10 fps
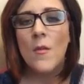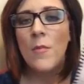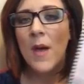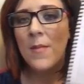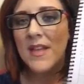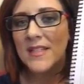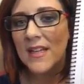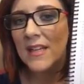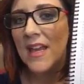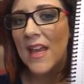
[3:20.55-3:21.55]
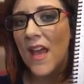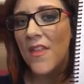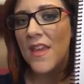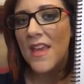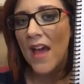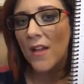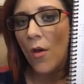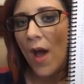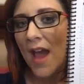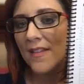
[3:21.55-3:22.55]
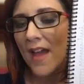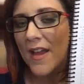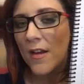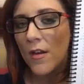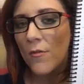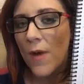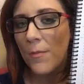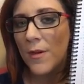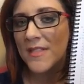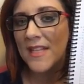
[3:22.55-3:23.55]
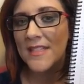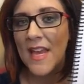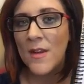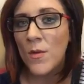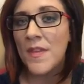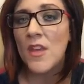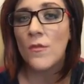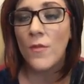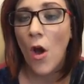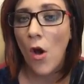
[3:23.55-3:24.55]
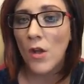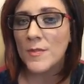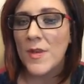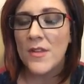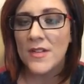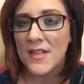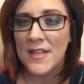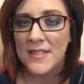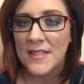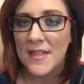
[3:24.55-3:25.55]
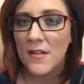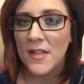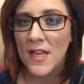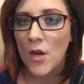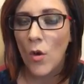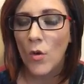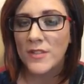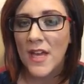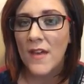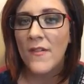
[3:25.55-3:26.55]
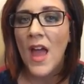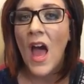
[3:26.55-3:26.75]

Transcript: But basically, the yellow highlighter represents anyone that you've called but you didn't necessarily get a hold of.